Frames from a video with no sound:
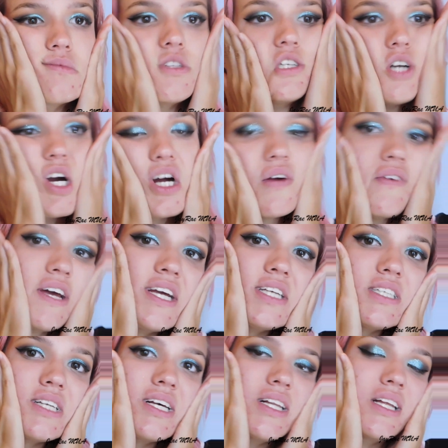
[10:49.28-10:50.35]
do our
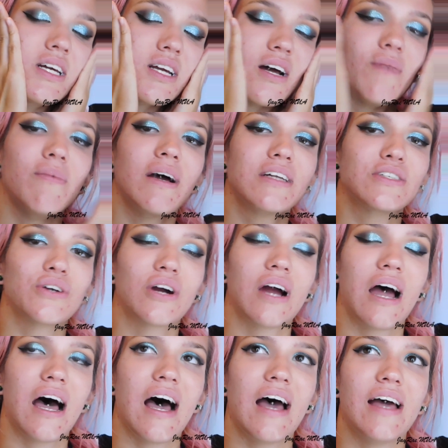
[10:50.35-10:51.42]
face and then come back to our
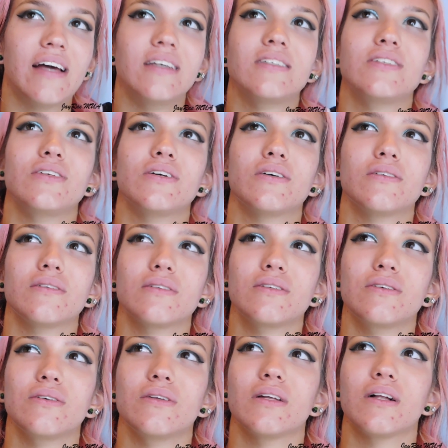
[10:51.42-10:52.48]
eyes, you know,
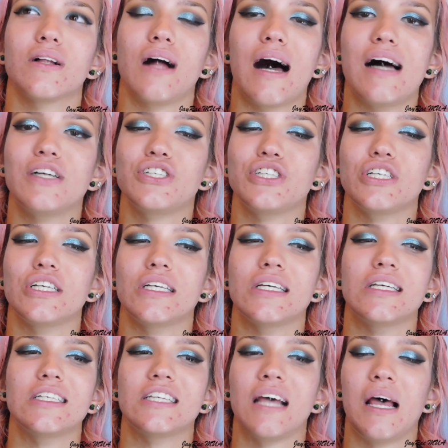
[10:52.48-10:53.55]
do the
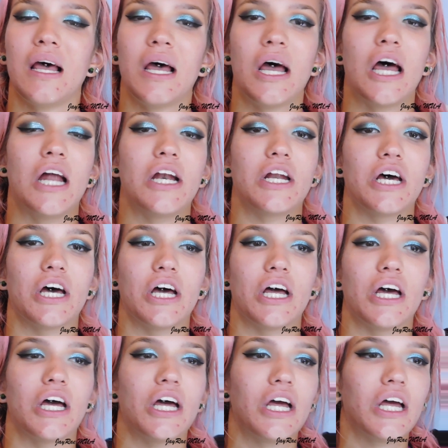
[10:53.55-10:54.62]
lashes,
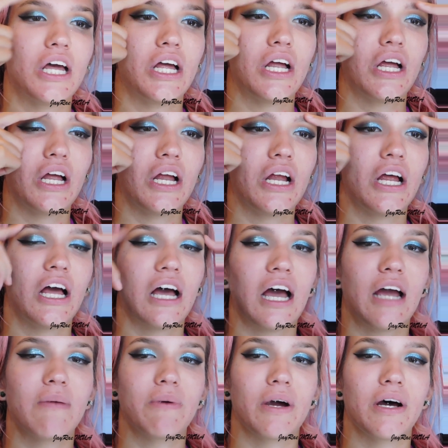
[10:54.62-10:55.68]
the
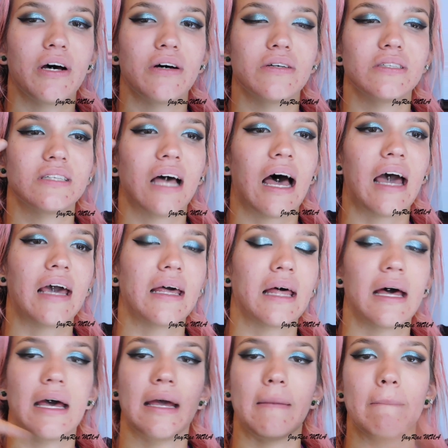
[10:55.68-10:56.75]
eyebrows,
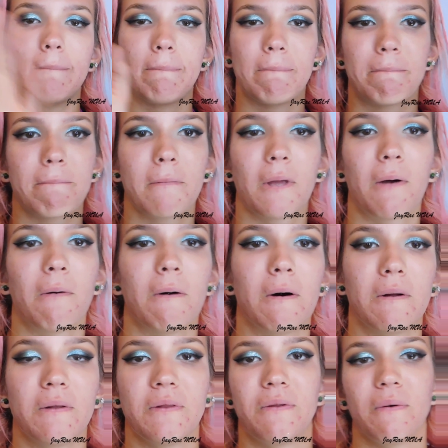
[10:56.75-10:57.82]
highlight,
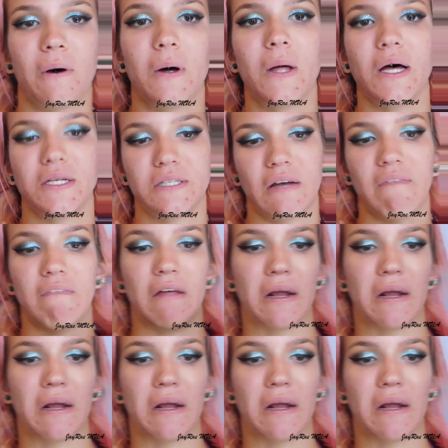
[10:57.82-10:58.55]
all do all that stuff